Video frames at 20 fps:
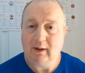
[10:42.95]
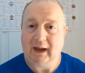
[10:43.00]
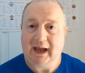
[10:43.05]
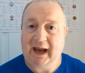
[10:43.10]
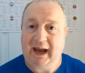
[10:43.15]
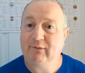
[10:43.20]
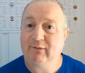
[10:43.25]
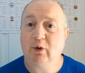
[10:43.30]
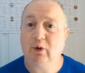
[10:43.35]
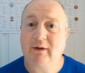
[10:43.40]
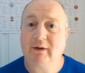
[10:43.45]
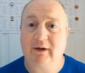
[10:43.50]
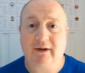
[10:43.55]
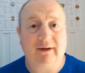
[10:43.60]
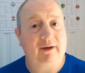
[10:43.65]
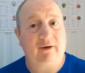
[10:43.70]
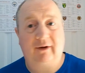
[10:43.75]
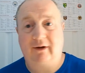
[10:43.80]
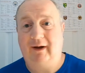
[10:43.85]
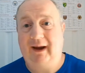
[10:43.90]
Even though
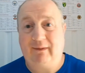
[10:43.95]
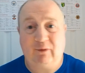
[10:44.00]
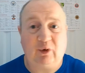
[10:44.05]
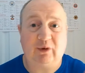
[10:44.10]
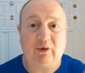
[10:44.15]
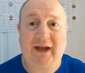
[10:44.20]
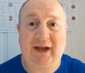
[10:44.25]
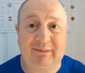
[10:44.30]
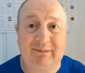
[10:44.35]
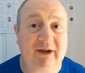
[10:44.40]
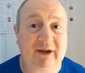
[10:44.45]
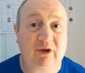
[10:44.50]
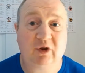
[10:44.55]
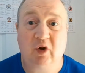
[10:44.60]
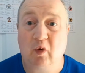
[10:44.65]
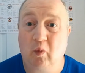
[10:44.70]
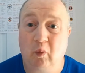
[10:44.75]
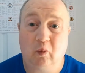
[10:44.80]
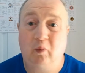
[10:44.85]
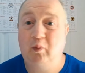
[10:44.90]
the team didn't
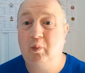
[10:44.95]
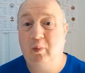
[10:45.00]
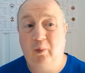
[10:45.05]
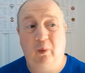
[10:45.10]
do.